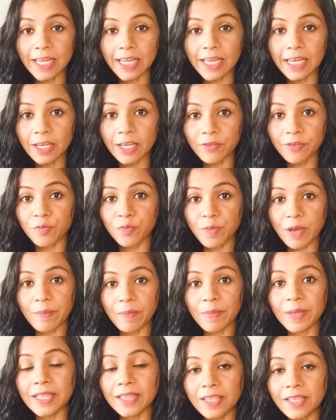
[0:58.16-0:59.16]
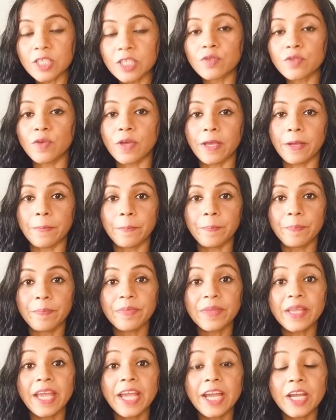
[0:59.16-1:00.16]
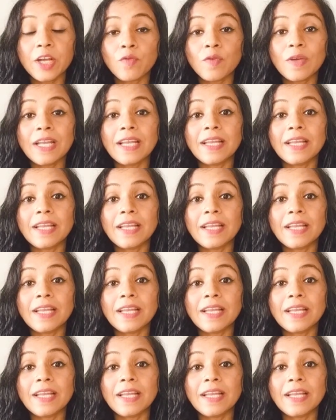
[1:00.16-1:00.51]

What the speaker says: lift baby this way, it will